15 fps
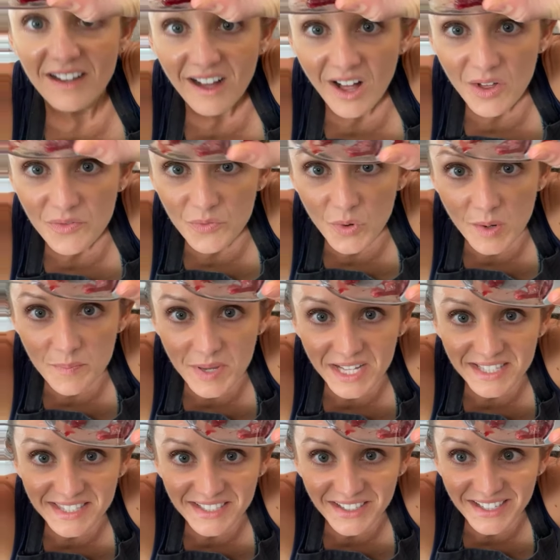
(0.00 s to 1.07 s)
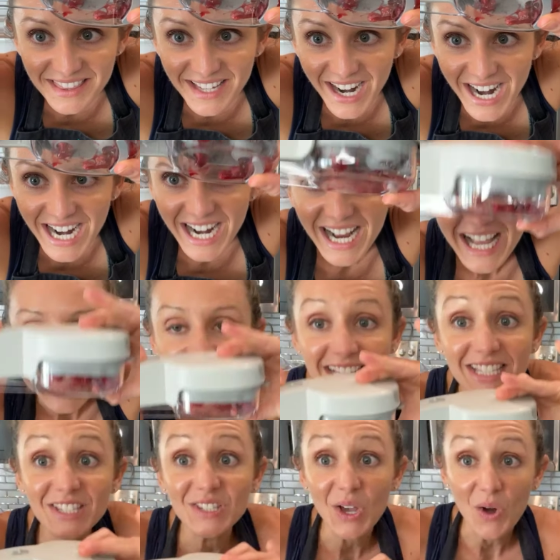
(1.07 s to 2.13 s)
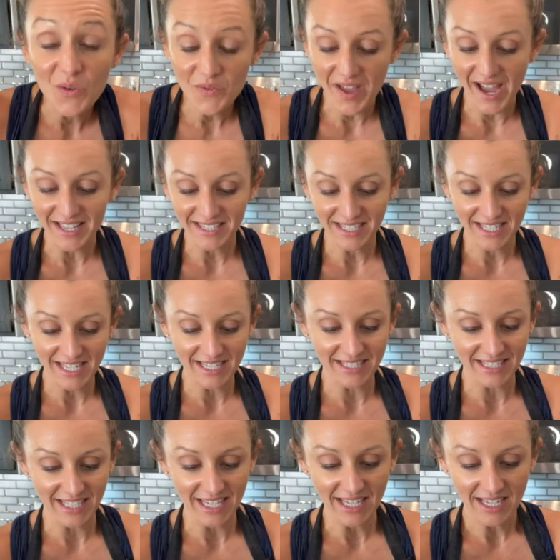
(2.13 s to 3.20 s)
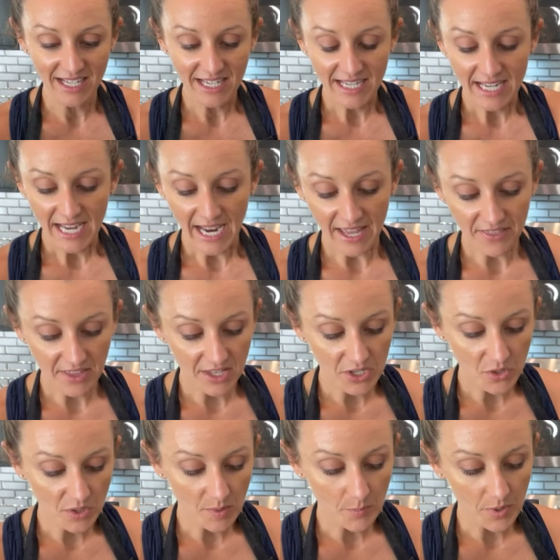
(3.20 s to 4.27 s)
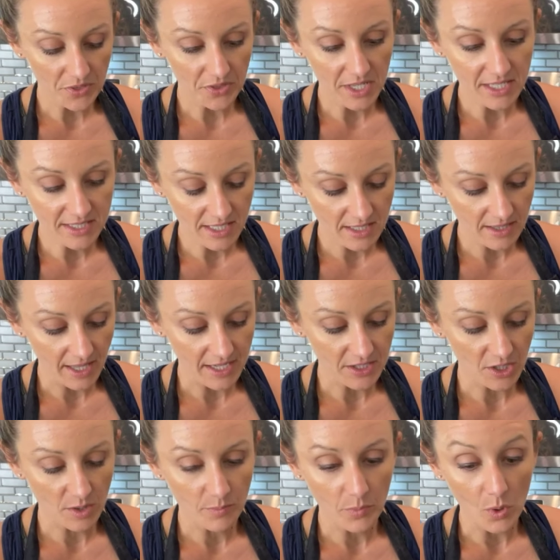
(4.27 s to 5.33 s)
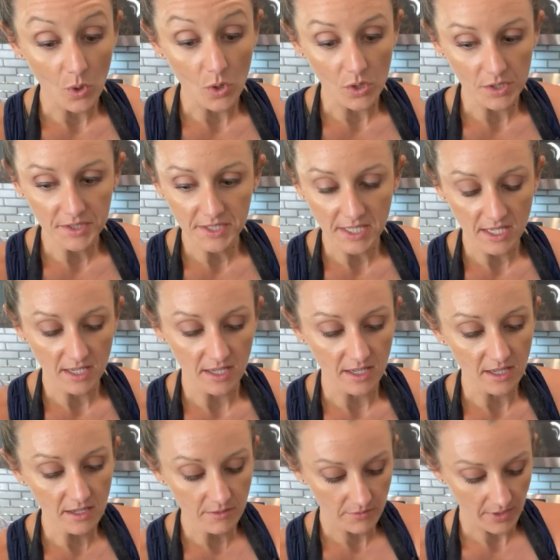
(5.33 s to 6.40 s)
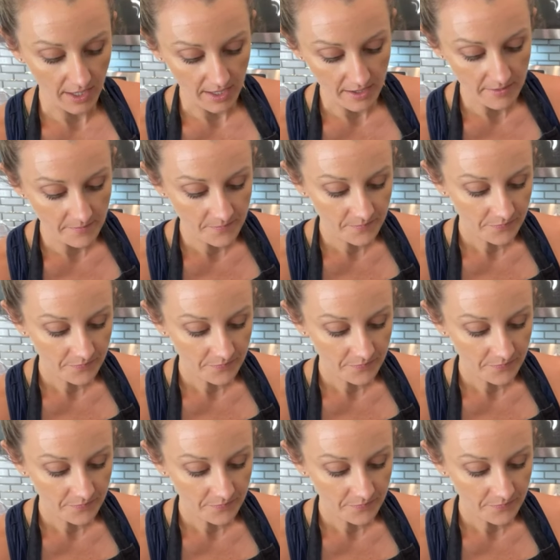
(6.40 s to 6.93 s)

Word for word: all four pits are in there. So fast and easy. And then you can put these in like your bowl to eat, right?